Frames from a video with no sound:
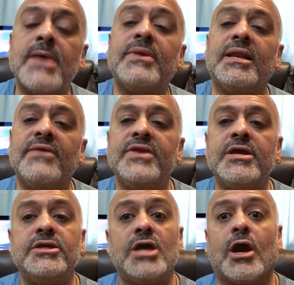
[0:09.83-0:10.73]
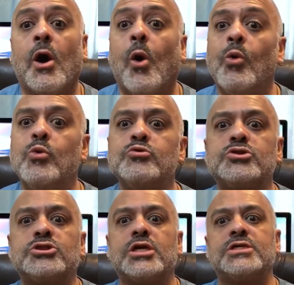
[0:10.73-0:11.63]
I've been living here in
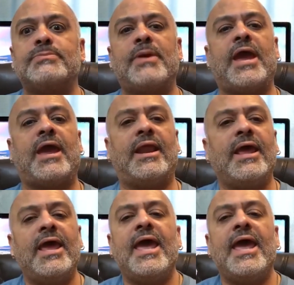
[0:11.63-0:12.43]
Yokosuka, Japan.